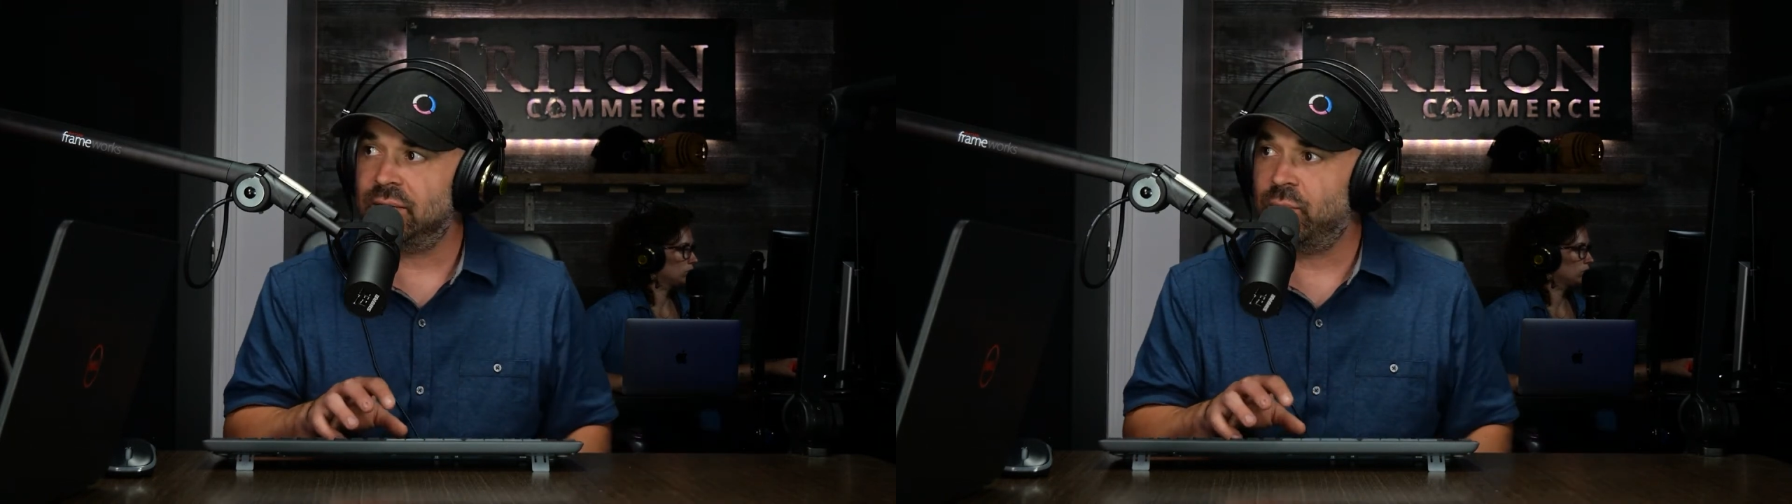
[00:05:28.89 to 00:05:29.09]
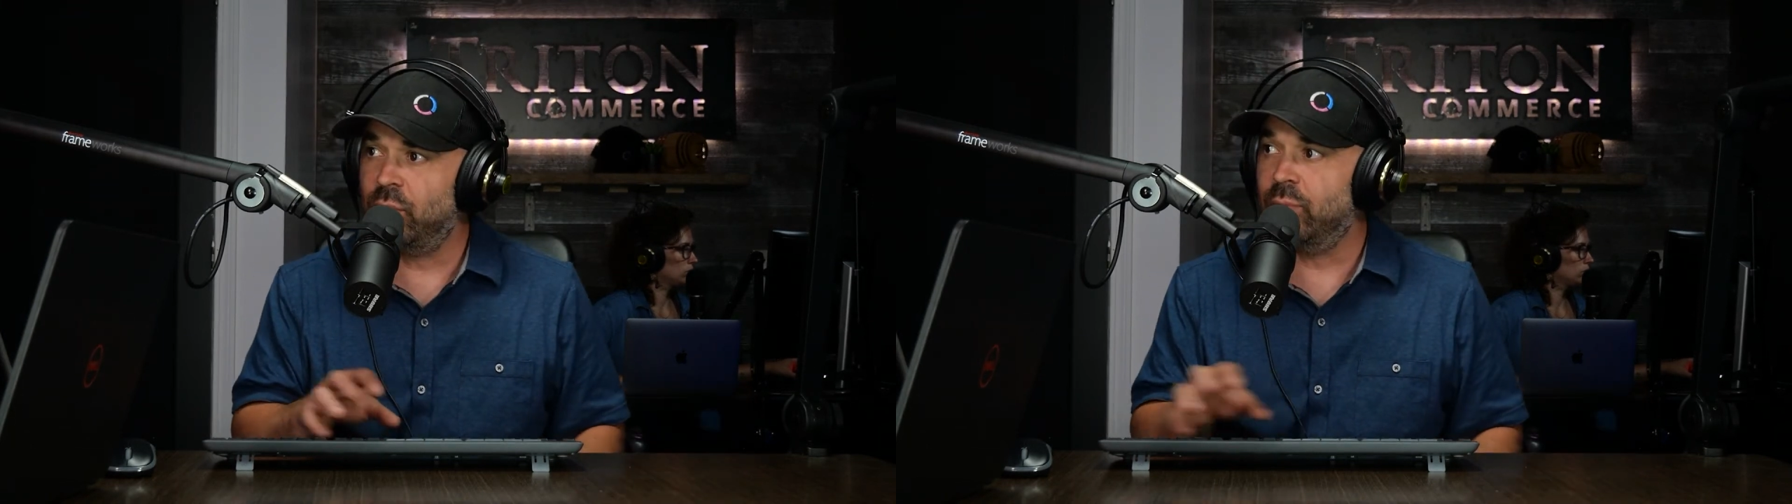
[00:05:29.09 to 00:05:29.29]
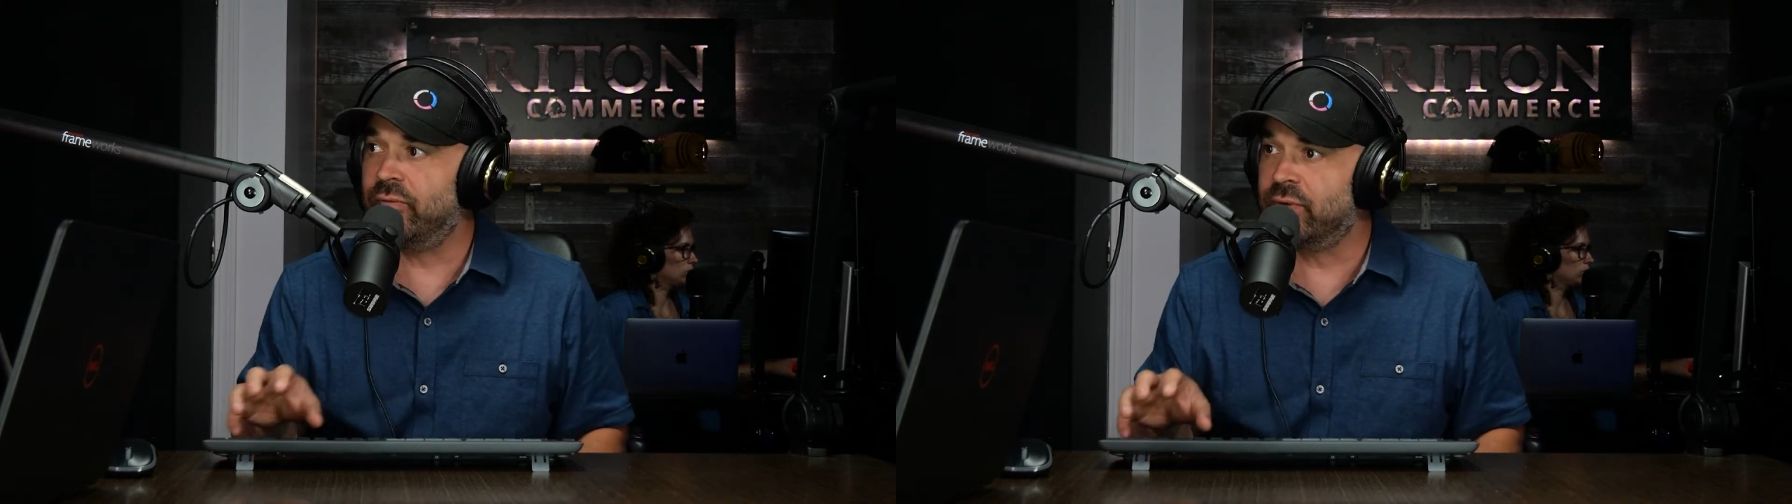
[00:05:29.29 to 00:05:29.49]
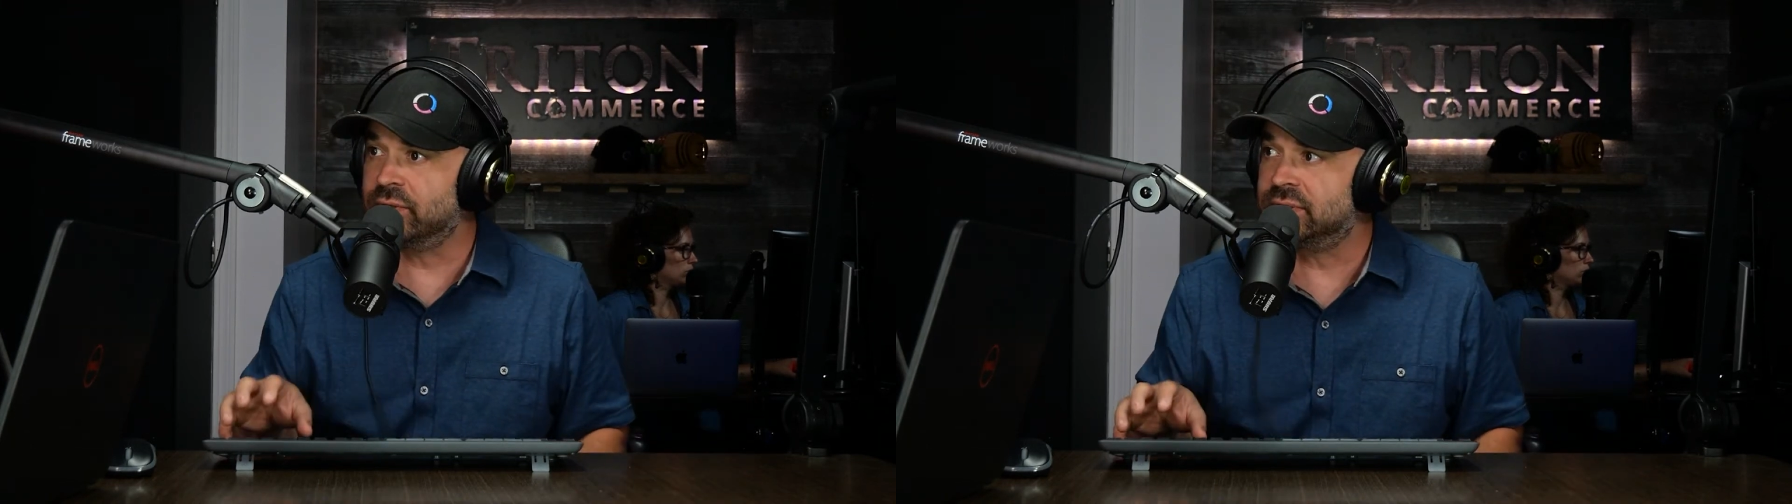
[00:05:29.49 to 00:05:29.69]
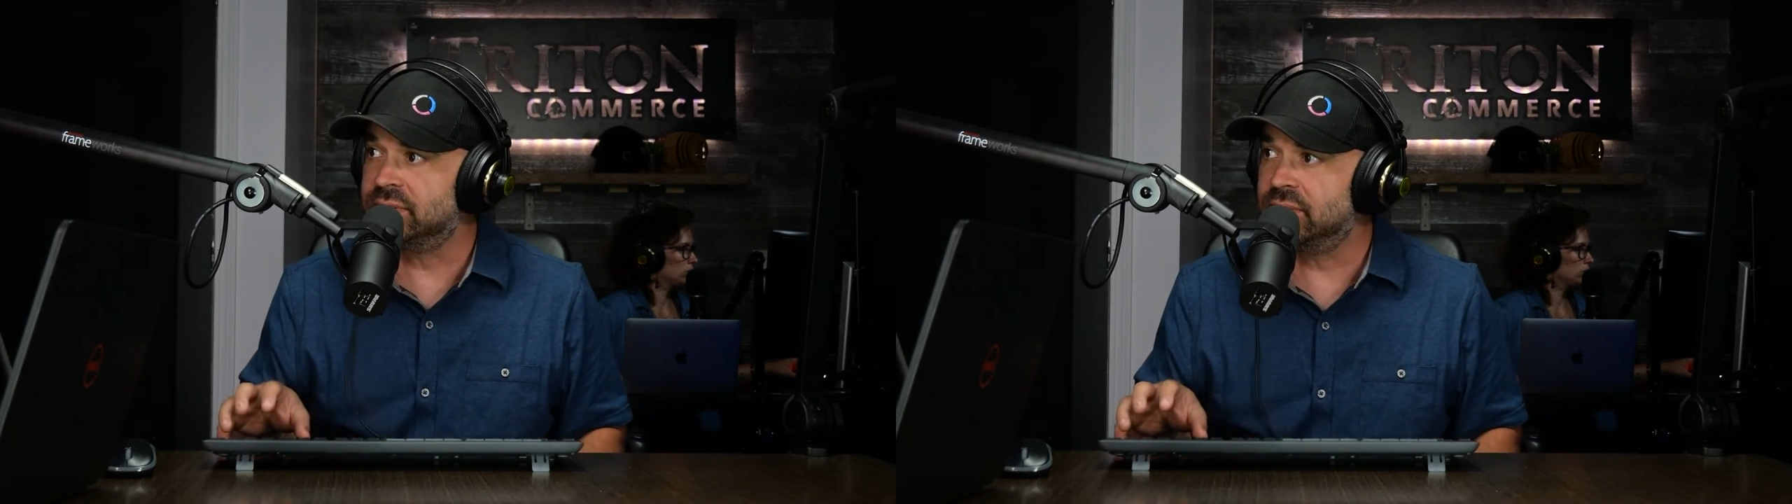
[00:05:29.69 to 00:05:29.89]
mobile
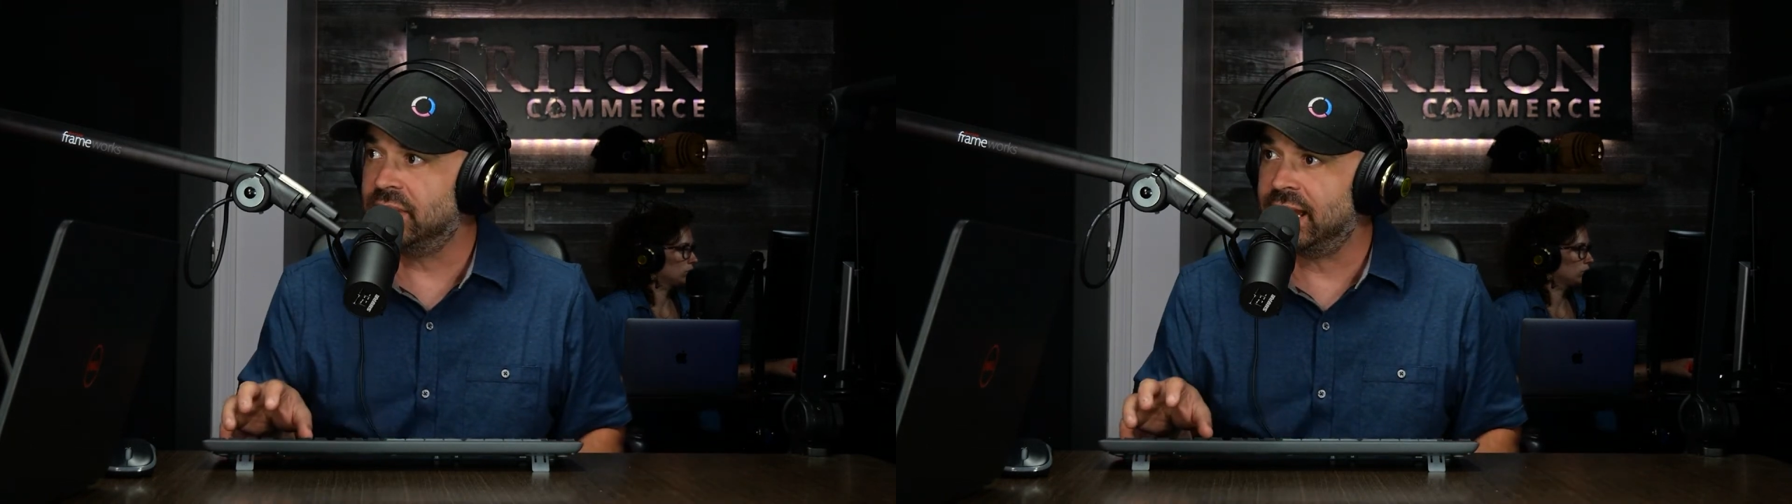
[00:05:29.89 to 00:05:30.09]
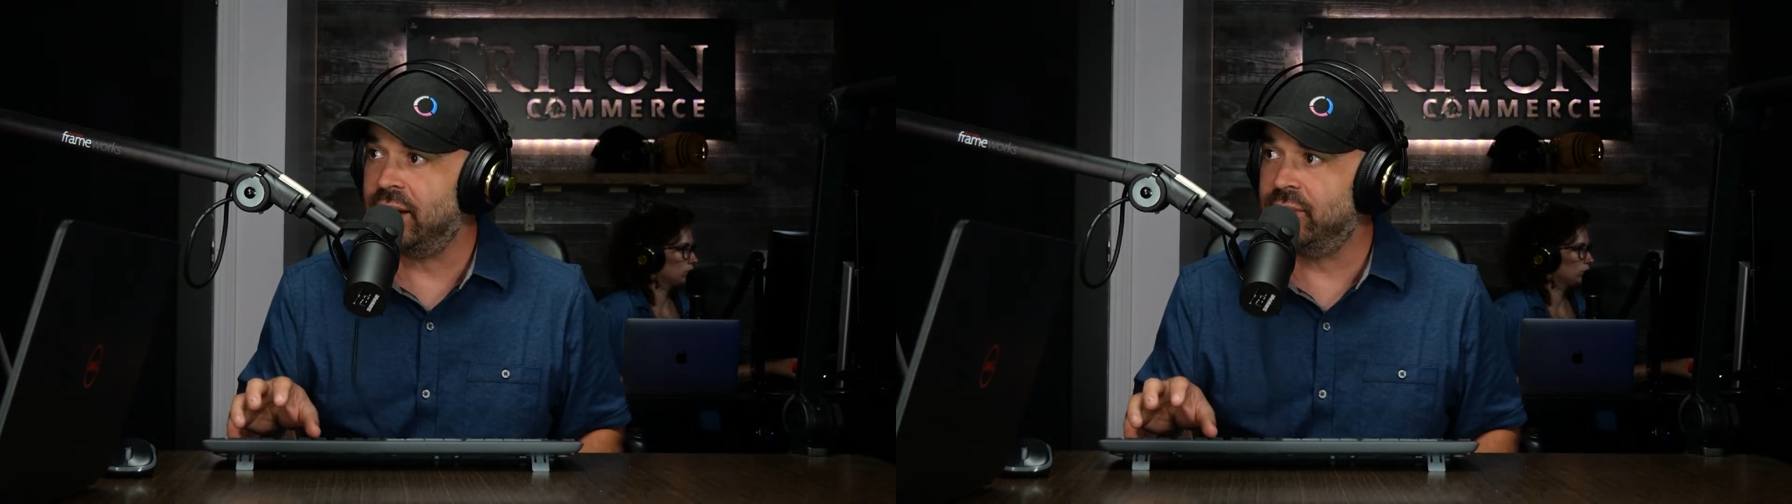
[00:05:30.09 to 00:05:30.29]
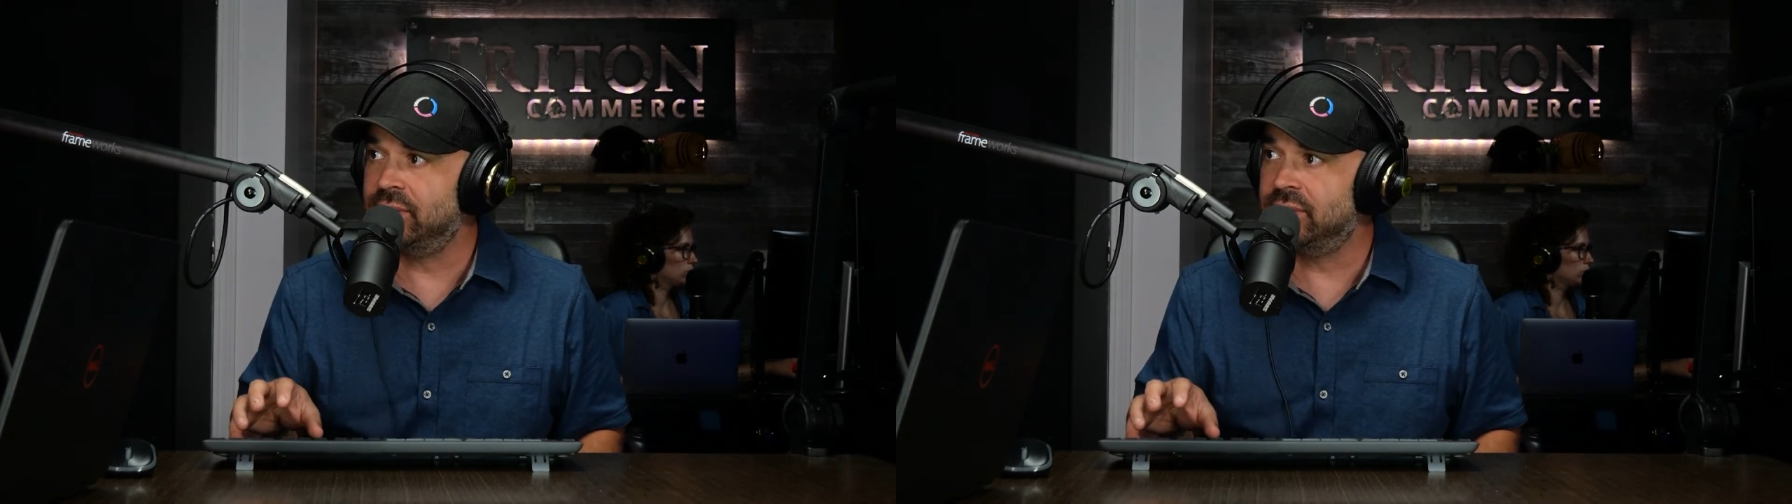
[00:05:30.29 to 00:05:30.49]
first layout.